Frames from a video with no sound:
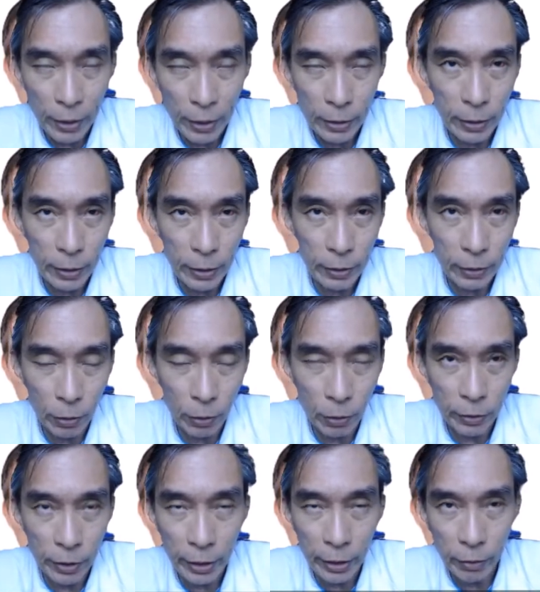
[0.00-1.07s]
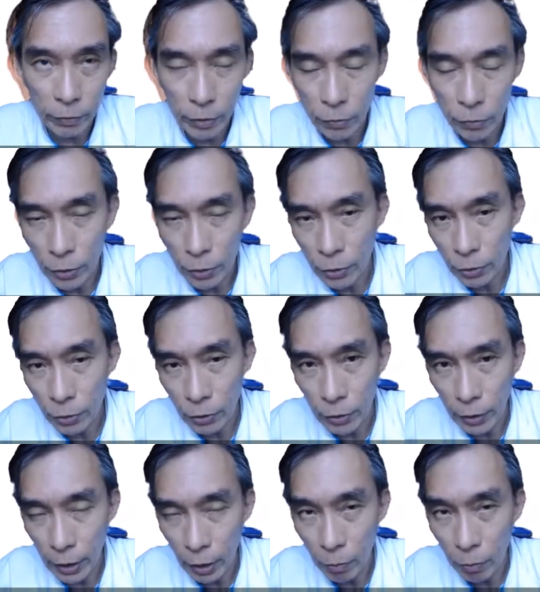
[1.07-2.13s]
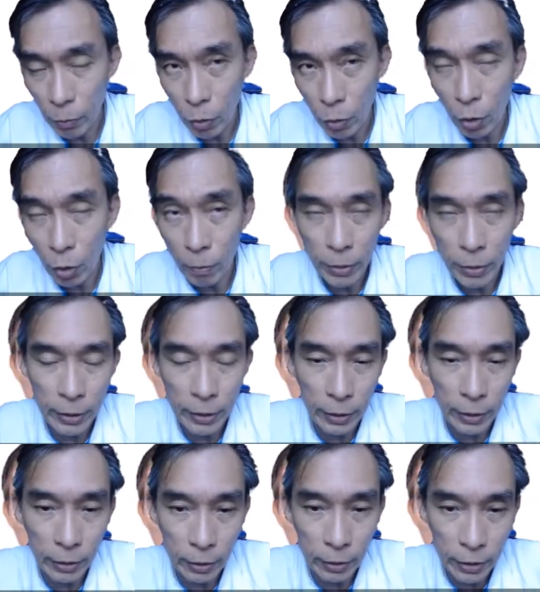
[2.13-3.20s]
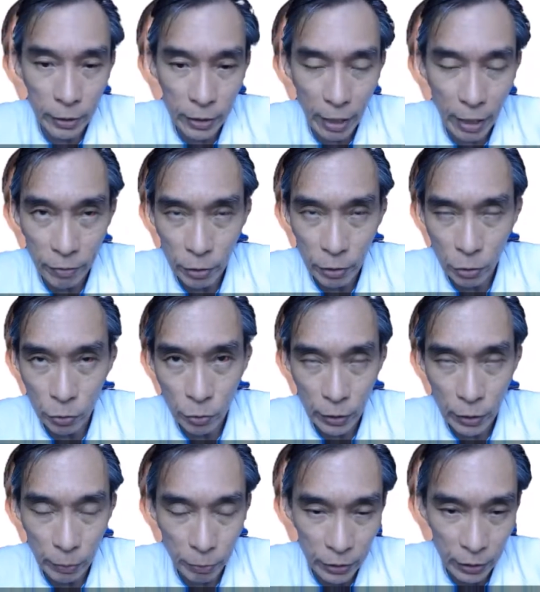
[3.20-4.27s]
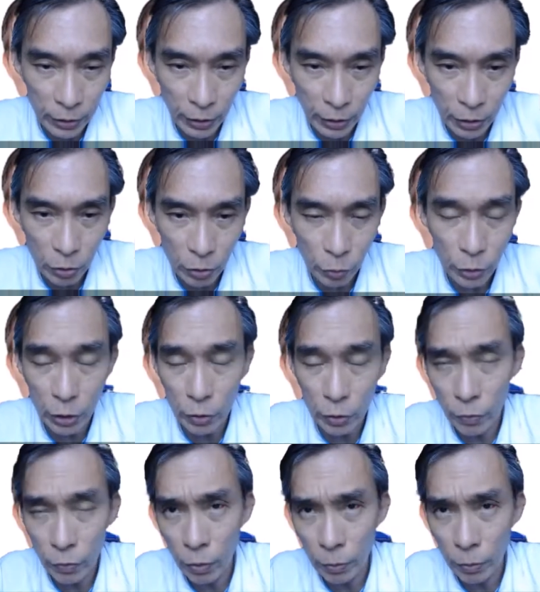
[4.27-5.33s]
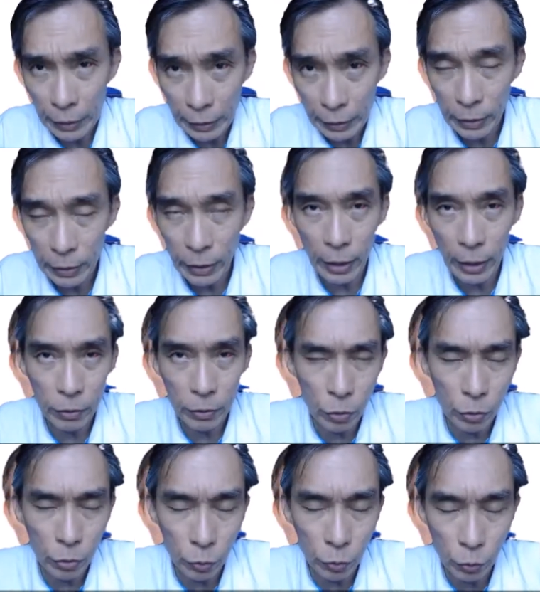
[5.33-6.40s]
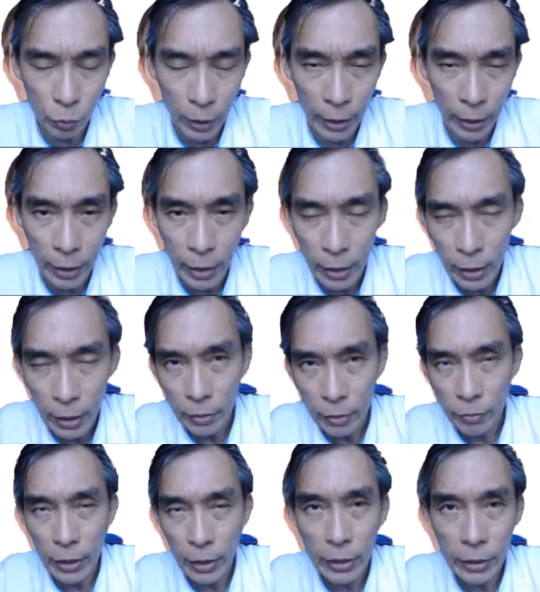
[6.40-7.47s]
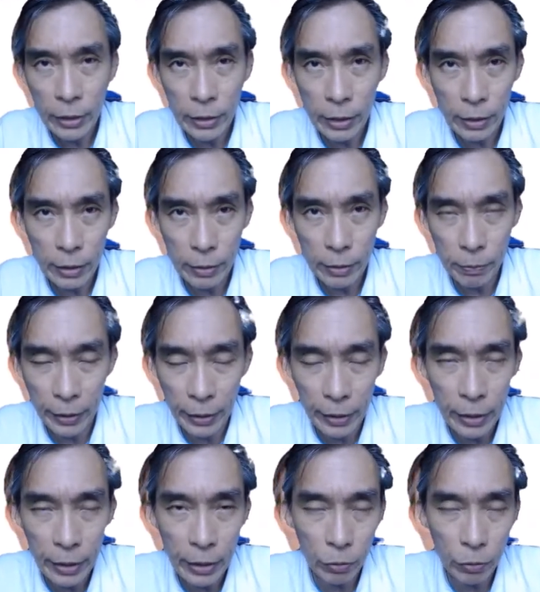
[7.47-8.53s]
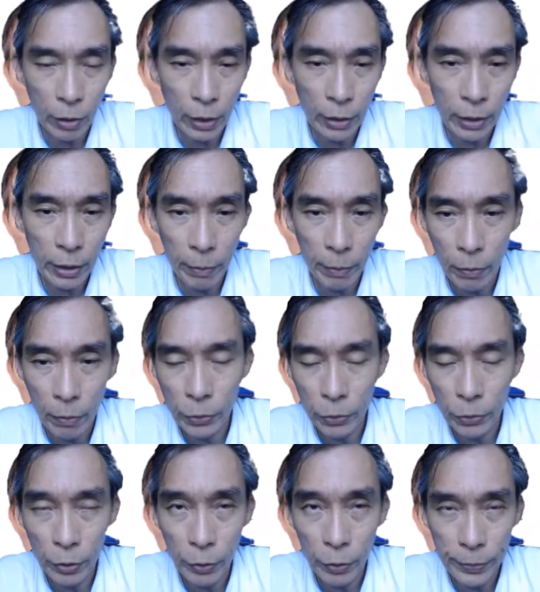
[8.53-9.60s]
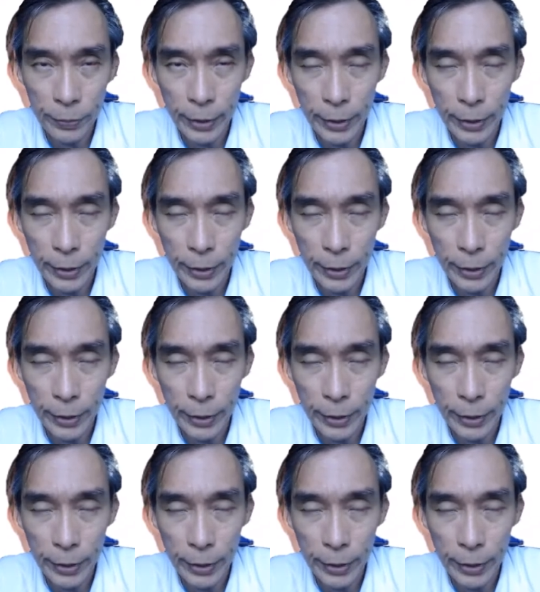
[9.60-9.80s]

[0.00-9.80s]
The content of these videos are more complete than this afternoon, the presentation, which is for beginner, those who are really just beginning to learn about building website.